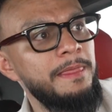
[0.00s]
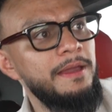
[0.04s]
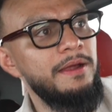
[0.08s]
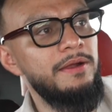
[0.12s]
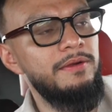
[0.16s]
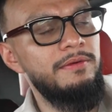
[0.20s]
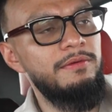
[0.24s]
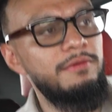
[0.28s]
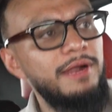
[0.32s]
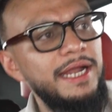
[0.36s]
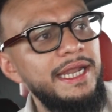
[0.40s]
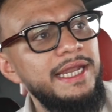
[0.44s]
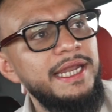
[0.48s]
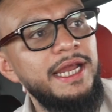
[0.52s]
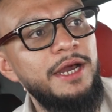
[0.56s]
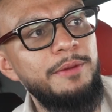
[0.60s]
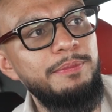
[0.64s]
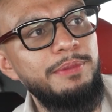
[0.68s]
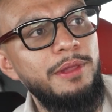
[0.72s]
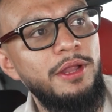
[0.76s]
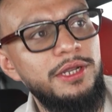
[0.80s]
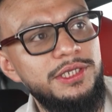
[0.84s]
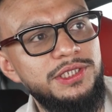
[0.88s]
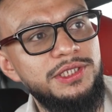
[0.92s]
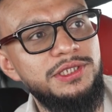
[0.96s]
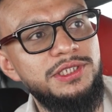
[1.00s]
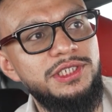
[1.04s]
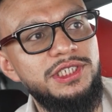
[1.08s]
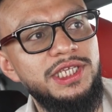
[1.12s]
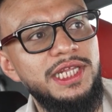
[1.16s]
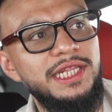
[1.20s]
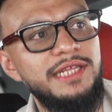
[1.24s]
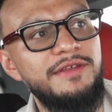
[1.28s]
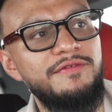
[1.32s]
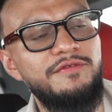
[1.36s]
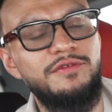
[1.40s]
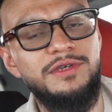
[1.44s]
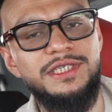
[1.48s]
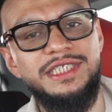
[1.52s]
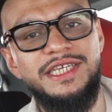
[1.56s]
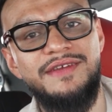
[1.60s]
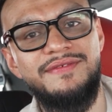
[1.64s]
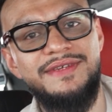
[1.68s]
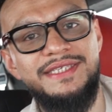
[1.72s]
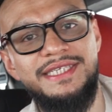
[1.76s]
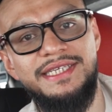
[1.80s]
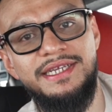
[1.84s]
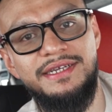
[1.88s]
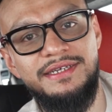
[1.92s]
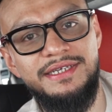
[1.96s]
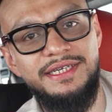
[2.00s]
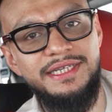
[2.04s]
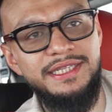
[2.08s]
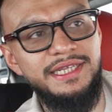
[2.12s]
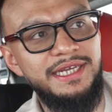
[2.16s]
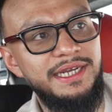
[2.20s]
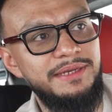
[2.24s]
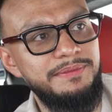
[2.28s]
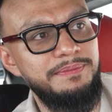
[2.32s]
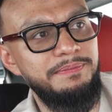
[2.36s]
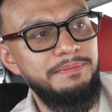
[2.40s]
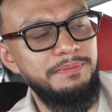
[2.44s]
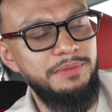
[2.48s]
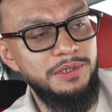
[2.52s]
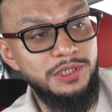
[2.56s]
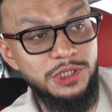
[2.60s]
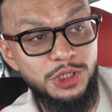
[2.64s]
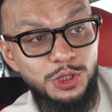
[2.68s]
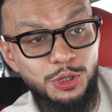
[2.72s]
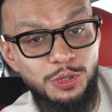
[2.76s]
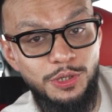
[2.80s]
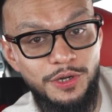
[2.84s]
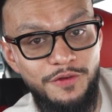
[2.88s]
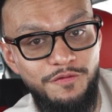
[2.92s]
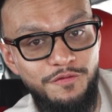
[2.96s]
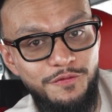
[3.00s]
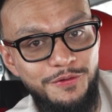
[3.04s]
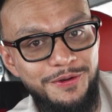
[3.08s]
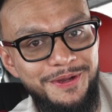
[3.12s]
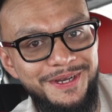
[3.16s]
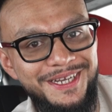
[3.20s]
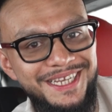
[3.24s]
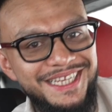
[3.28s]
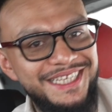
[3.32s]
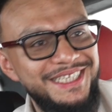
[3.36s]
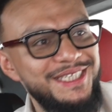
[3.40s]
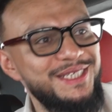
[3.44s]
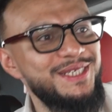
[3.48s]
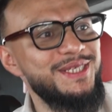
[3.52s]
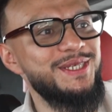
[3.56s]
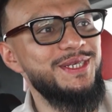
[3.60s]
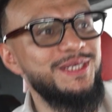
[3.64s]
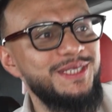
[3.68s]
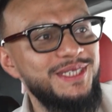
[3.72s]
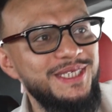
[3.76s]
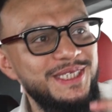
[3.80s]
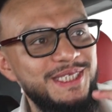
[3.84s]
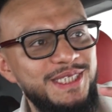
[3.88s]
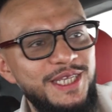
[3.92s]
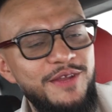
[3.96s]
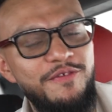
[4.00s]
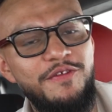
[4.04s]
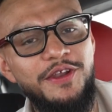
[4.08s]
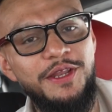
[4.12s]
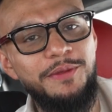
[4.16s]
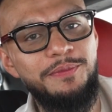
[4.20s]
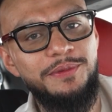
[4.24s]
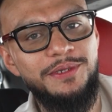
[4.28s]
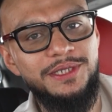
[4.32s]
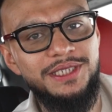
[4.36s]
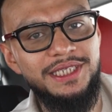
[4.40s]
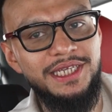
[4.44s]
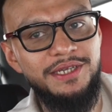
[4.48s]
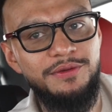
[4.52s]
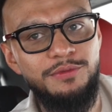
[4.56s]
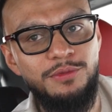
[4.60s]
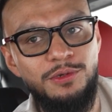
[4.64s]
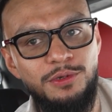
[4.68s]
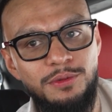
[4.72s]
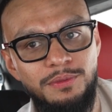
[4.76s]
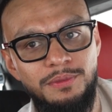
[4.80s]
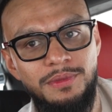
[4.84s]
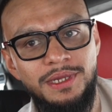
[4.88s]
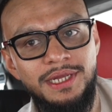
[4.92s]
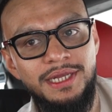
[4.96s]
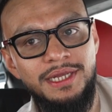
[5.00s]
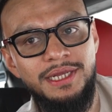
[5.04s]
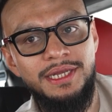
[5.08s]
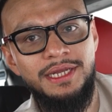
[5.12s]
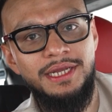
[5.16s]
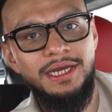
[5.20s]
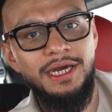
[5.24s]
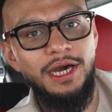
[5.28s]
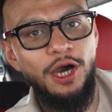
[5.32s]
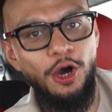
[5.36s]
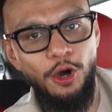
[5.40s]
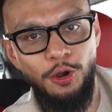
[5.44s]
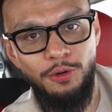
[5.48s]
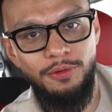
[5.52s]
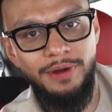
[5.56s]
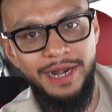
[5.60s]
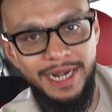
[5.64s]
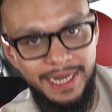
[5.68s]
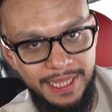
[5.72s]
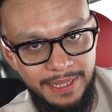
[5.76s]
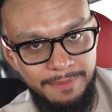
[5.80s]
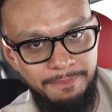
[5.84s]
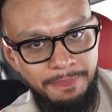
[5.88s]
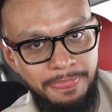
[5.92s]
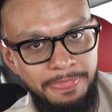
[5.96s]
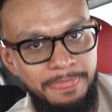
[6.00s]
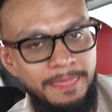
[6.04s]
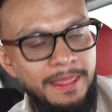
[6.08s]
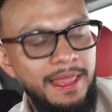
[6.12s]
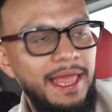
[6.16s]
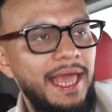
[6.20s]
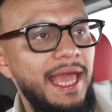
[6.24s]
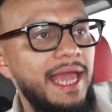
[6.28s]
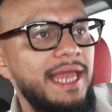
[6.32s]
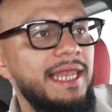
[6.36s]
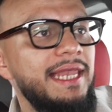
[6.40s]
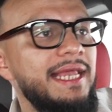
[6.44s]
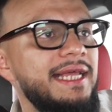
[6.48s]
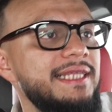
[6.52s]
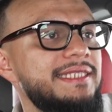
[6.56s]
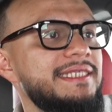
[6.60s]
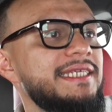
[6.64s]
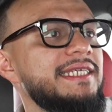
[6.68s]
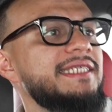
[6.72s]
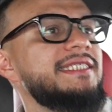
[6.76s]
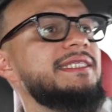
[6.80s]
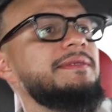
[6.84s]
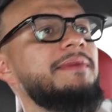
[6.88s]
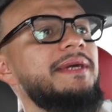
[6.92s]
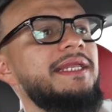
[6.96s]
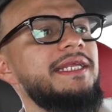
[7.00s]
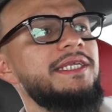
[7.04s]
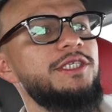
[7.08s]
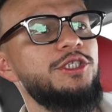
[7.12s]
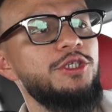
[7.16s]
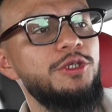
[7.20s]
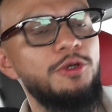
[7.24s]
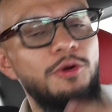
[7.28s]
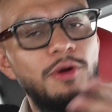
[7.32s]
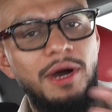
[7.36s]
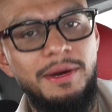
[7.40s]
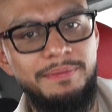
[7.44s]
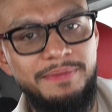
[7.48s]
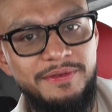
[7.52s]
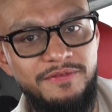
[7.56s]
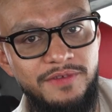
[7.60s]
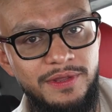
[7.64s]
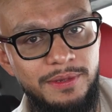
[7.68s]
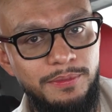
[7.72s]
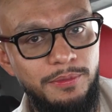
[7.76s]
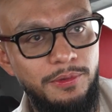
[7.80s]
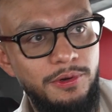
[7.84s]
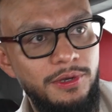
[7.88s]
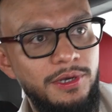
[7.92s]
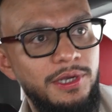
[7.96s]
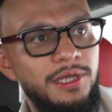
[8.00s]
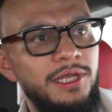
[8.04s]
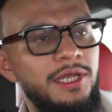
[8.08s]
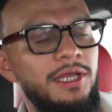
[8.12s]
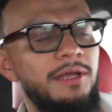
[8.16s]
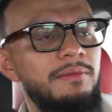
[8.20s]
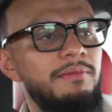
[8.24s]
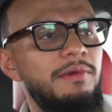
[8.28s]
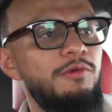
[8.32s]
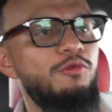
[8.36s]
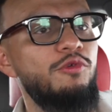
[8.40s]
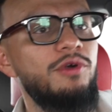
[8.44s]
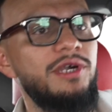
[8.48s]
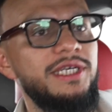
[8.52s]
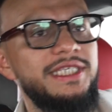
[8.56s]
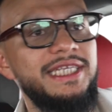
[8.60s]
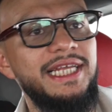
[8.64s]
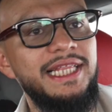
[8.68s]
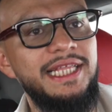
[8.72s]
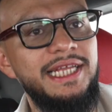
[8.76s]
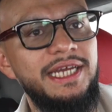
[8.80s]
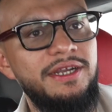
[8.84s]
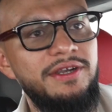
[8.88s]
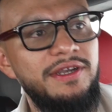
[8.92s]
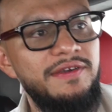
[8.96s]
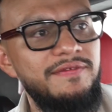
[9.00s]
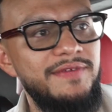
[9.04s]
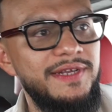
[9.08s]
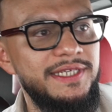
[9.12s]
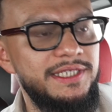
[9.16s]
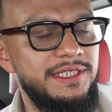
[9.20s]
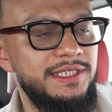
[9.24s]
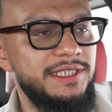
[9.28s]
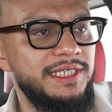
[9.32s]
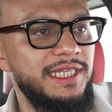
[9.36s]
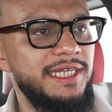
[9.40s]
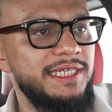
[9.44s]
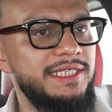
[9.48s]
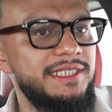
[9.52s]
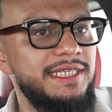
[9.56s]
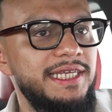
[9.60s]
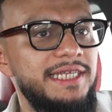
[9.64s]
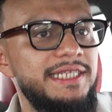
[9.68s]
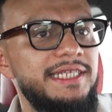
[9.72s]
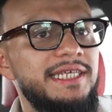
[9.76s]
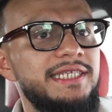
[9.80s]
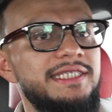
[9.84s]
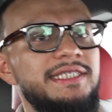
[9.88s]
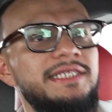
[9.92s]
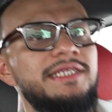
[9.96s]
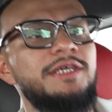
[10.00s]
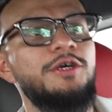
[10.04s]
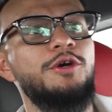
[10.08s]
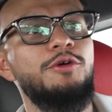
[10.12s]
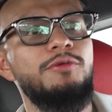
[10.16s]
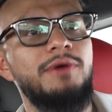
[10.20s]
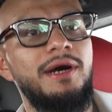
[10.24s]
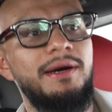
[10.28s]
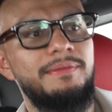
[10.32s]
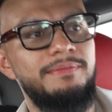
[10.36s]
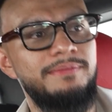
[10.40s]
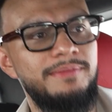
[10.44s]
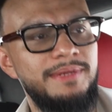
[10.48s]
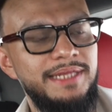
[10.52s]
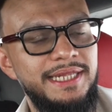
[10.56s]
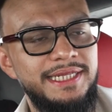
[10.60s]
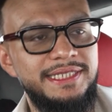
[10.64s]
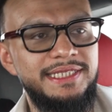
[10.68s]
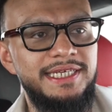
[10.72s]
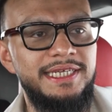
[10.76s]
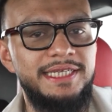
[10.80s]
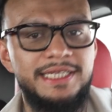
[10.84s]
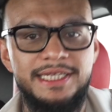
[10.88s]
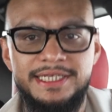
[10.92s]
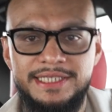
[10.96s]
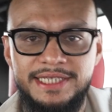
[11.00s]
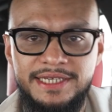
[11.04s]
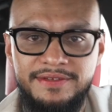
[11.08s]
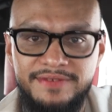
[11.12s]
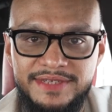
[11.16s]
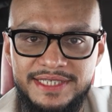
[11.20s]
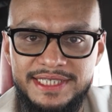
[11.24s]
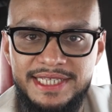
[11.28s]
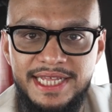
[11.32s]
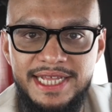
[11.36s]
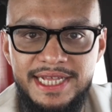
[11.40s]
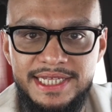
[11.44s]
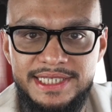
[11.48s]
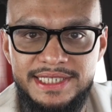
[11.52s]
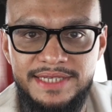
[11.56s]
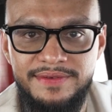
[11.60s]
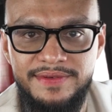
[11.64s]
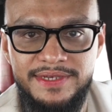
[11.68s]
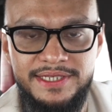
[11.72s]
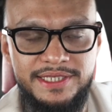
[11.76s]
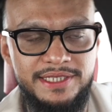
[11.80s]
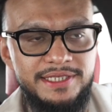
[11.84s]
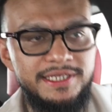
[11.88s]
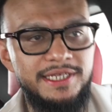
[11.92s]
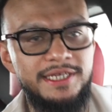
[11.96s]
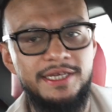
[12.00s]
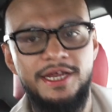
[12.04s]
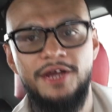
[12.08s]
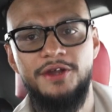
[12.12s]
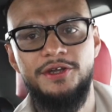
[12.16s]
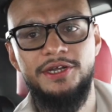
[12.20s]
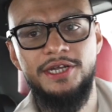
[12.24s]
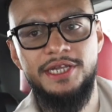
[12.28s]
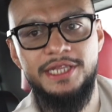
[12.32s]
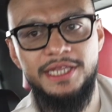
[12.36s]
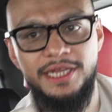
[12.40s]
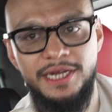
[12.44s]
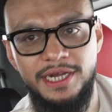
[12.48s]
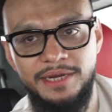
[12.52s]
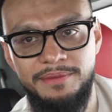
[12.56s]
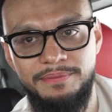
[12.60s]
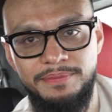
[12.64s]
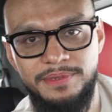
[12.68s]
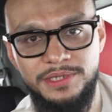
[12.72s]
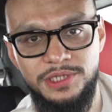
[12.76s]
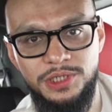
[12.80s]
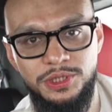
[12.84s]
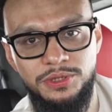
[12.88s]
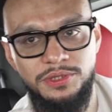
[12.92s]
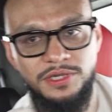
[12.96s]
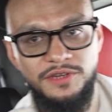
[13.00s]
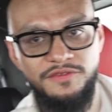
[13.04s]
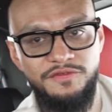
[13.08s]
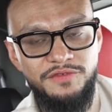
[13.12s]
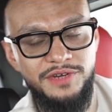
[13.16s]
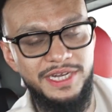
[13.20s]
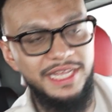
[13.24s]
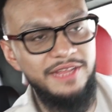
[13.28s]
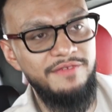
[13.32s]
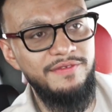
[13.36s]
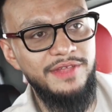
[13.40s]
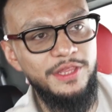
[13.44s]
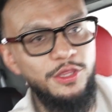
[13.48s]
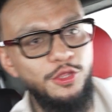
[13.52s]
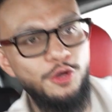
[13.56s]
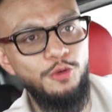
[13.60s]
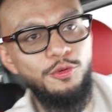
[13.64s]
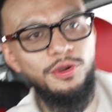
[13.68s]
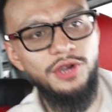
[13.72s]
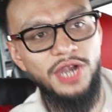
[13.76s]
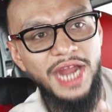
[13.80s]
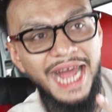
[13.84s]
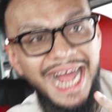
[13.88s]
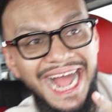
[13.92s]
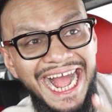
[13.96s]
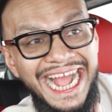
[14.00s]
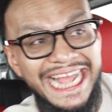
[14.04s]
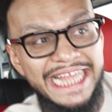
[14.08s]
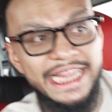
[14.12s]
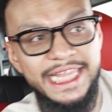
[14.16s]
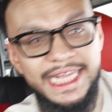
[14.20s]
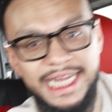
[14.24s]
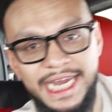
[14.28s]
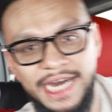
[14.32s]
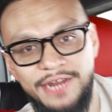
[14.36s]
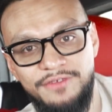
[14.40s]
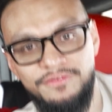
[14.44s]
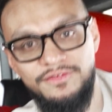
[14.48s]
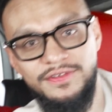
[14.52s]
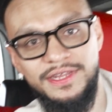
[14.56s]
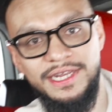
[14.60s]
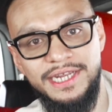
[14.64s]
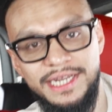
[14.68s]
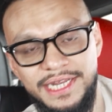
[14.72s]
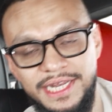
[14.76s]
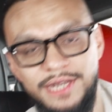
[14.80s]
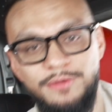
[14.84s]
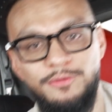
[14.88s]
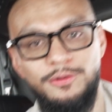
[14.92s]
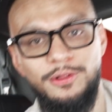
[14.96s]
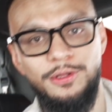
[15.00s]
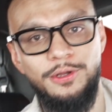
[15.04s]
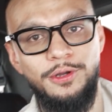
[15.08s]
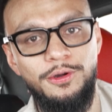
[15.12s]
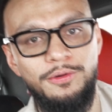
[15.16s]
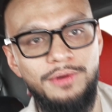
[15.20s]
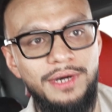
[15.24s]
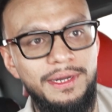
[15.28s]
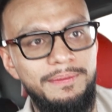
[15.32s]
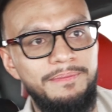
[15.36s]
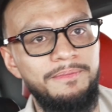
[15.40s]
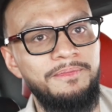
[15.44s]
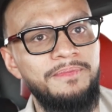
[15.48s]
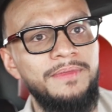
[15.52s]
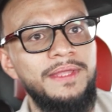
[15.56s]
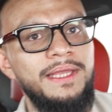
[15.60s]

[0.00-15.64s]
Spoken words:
Right now, plots are selling for 1,700 dirham per square foot. So there's a 70% room already. And it's estimated to go up even more. But we're telling our investors, let's say it doesn't go up. Let's say it doesn't even stay at 1,700 dirham per square foot, even though we're highly confident it will go up.